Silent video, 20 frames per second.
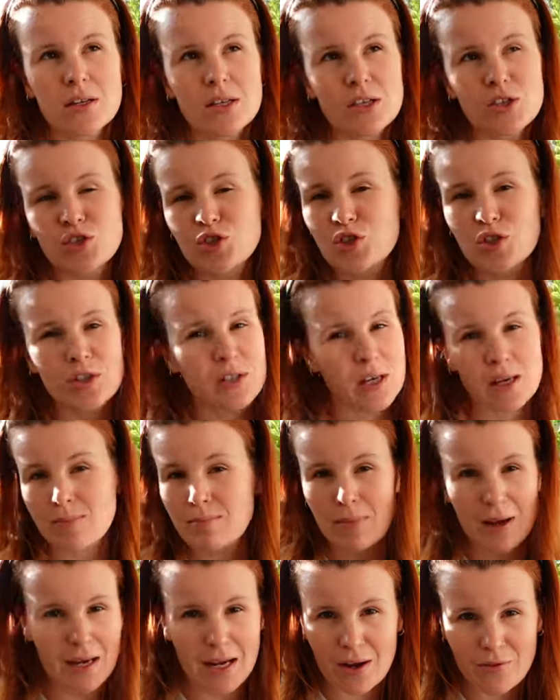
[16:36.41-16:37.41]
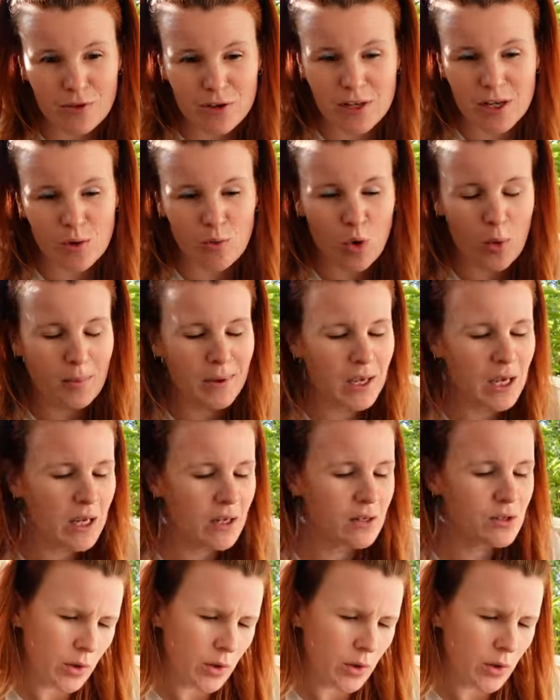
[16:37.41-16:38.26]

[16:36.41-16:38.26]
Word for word: is just like made everything warm again.